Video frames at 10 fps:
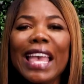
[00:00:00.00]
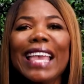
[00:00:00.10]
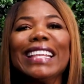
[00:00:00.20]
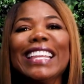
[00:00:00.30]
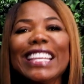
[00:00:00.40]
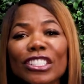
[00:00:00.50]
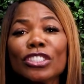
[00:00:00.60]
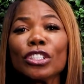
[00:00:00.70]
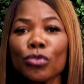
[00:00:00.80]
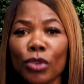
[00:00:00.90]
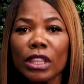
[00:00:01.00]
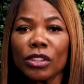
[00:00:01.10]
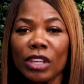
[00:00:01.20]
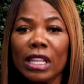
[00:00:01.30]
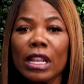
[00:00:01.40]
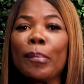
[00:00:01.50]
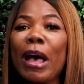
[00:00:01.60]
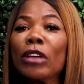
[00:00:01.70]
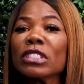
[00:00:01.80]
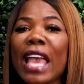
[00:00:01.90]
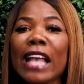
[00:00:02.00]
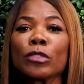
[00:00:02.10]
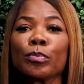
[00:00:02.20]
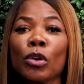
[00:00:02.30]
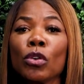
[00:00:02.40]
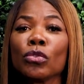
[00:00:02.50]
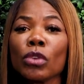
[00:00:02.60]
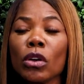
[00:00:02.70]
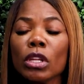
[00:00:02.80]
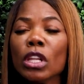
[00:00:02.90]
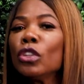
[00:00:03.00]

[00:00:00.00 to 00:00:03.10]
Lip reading: And here's the great thing about Tax Pro Grow.